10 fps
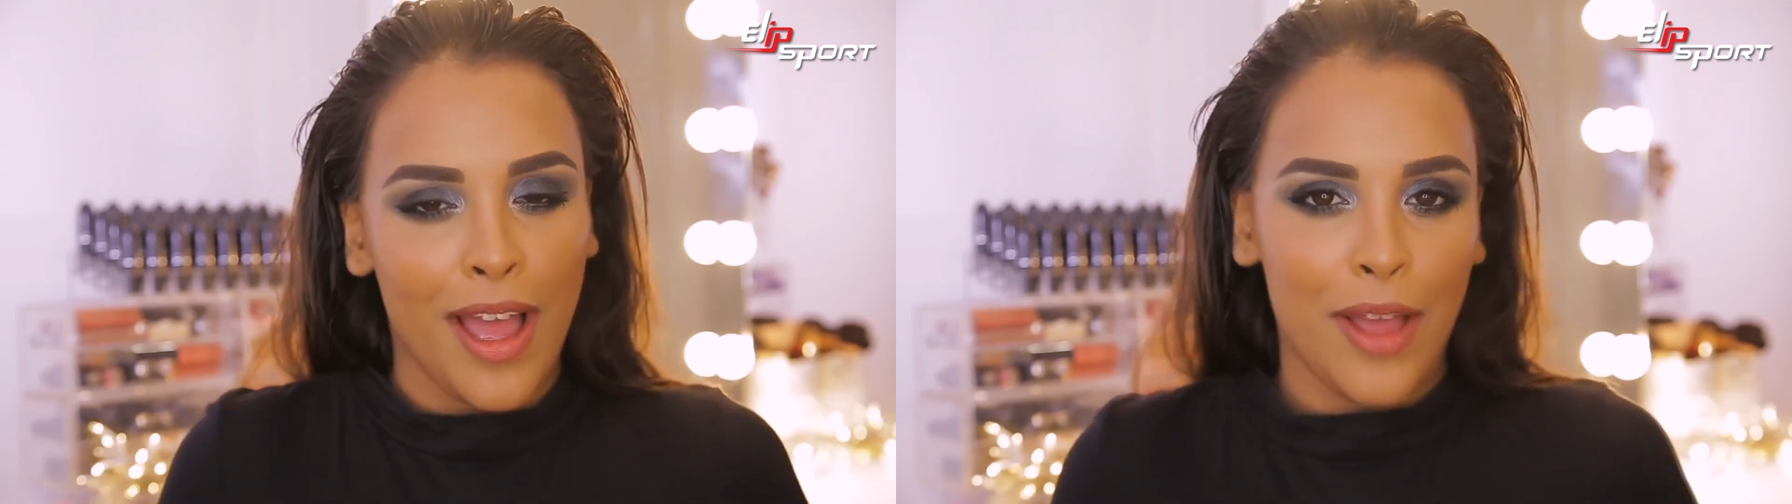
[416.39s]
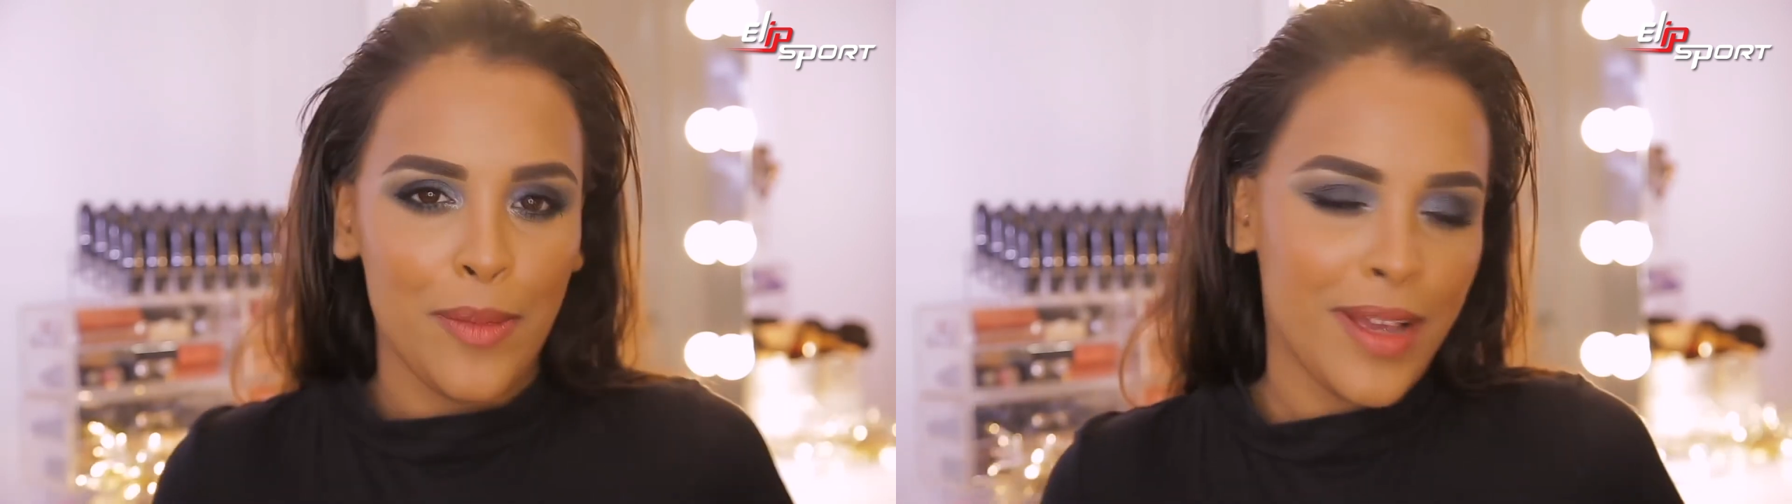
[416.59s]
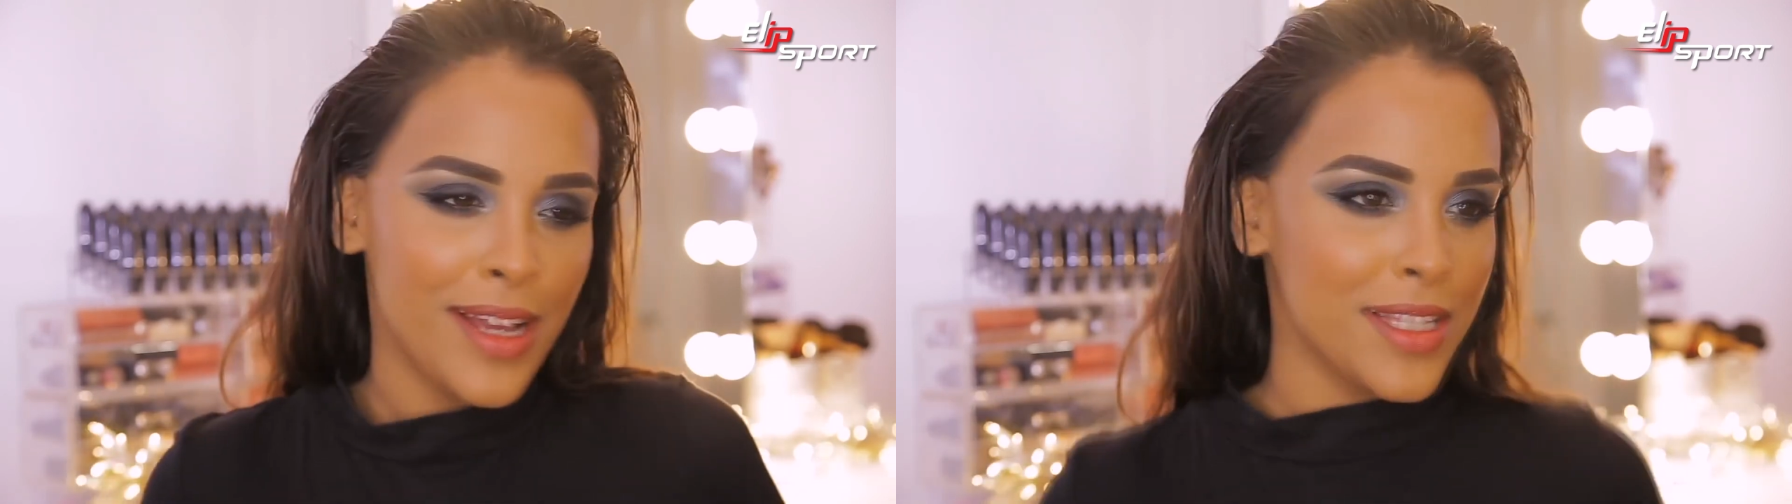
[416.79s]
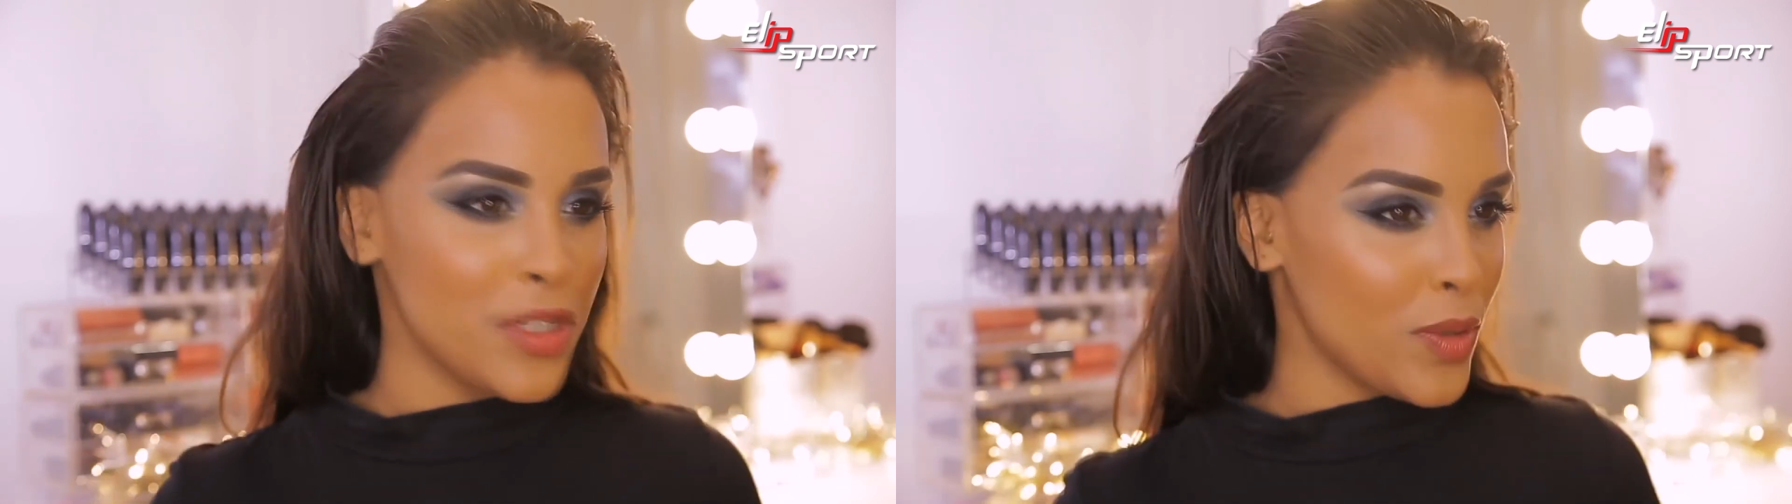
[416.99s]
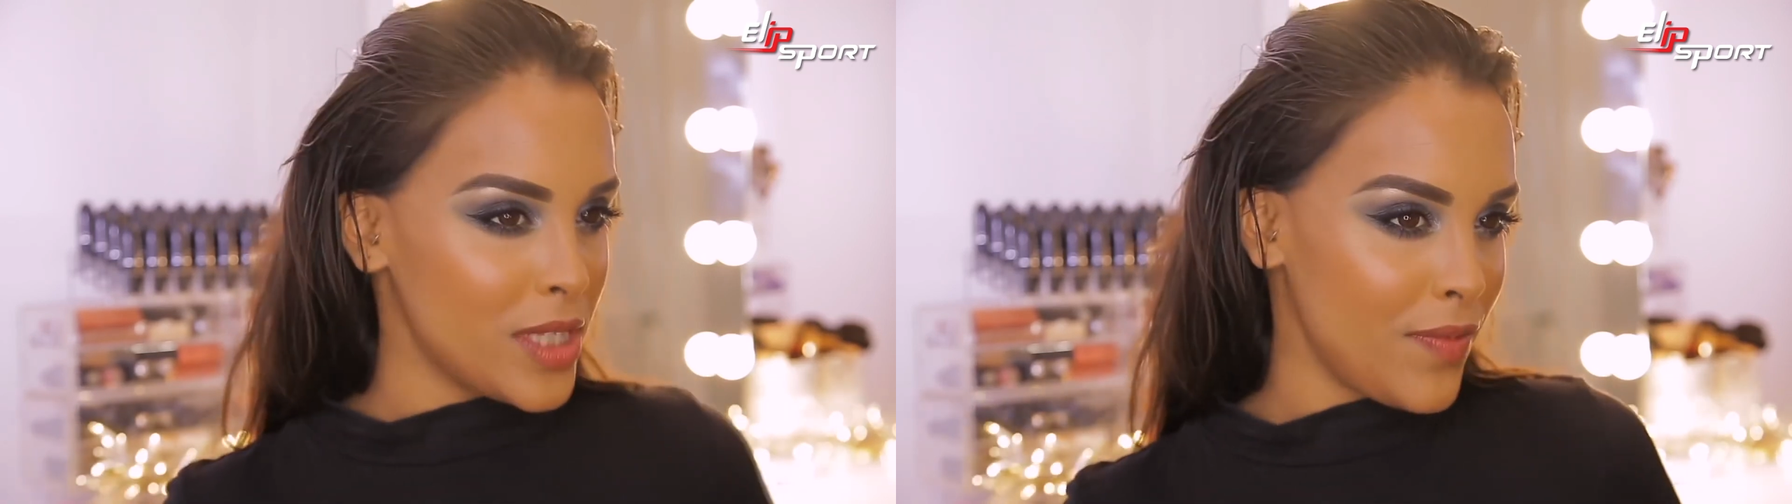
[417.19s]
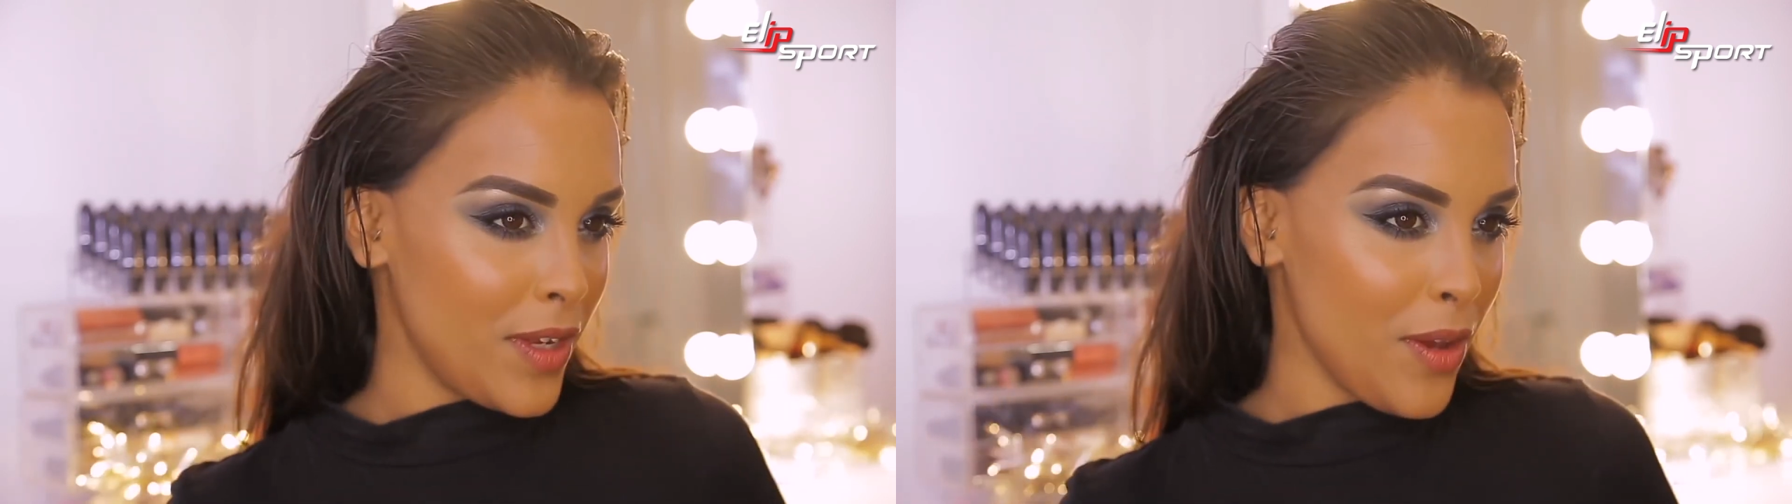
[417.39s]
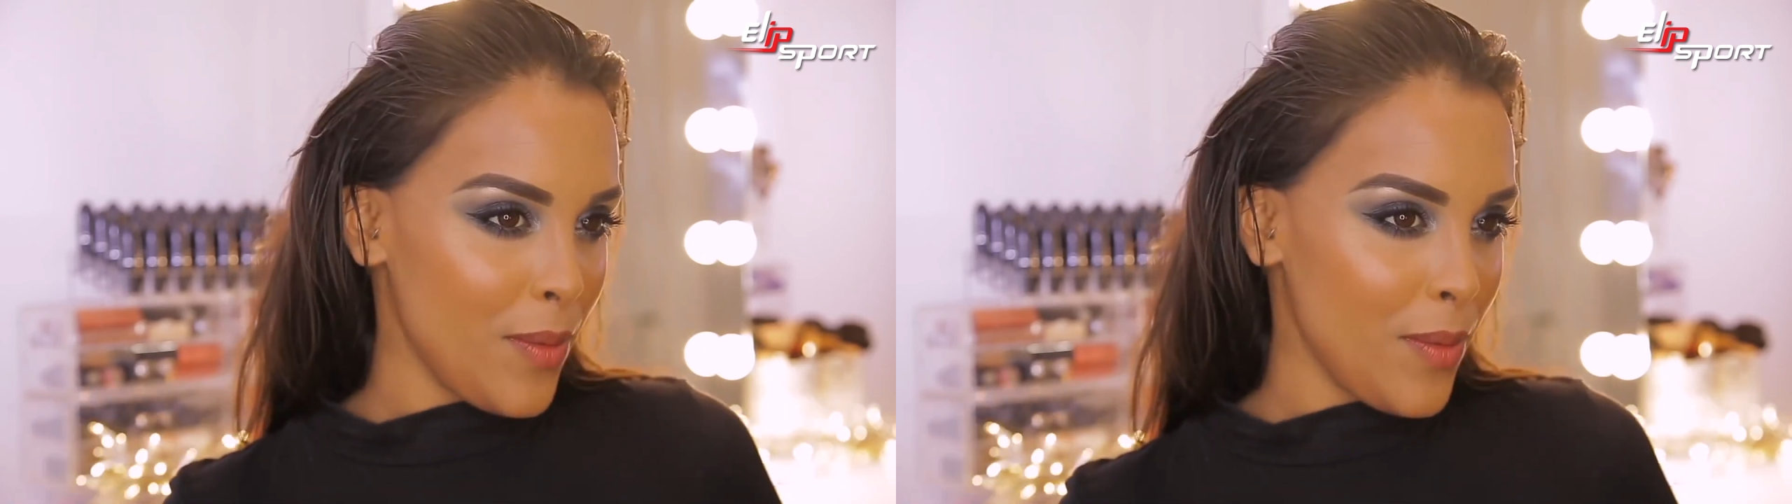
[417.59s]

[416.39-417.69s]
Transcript: I hope you guys enjoyed this video